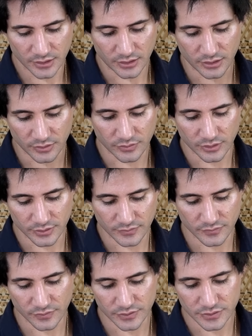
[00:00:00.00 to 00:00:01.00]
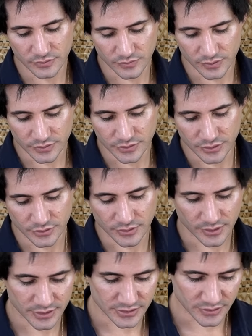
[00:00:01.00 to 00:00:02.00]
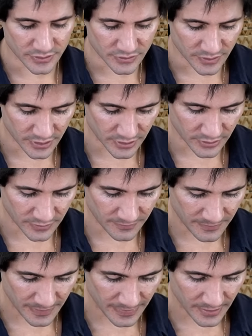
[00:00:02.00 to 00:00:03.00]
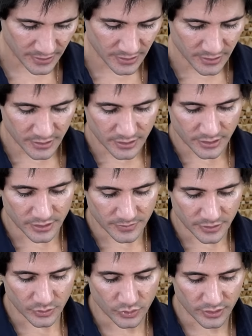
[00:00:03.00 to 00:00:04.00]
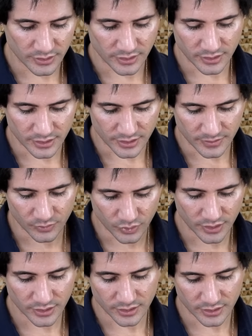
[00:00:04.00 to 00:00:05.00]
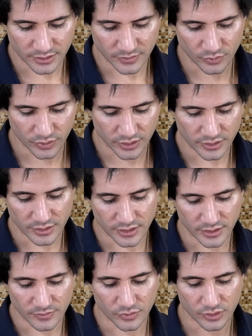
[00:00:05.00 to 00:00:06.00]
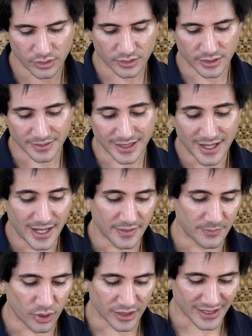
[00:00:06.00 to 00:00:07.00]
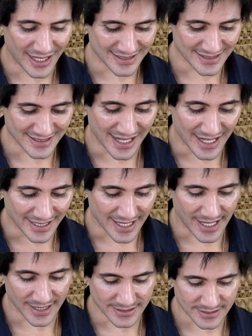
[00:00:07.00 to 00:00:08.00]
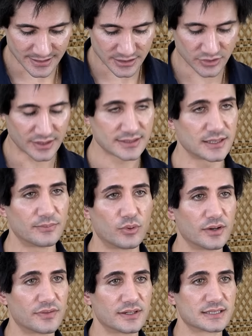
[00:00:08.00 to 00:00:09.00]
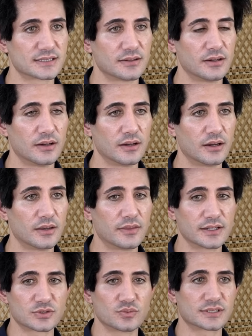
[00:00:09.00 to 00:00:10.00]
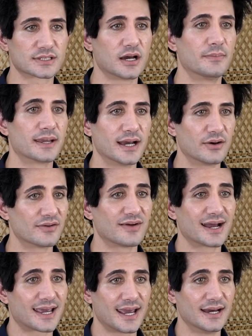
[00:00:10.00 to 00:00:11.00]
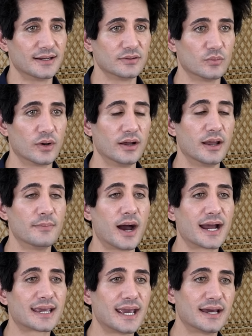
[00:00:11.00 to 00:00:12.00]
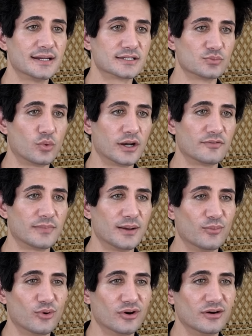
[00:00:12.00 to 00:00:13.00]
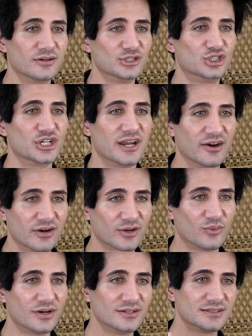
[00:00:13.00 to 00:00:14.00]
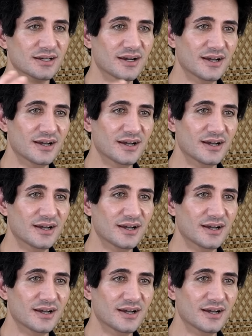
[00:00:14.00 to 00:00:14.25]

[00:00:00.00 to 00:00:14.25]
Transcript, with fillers: so it's right here. Unworthy, I am weak, I am weird, I am wrong. And the broadcast is I can't. So at some point this was coming out of I can't. And I can't is one of my more generic ones,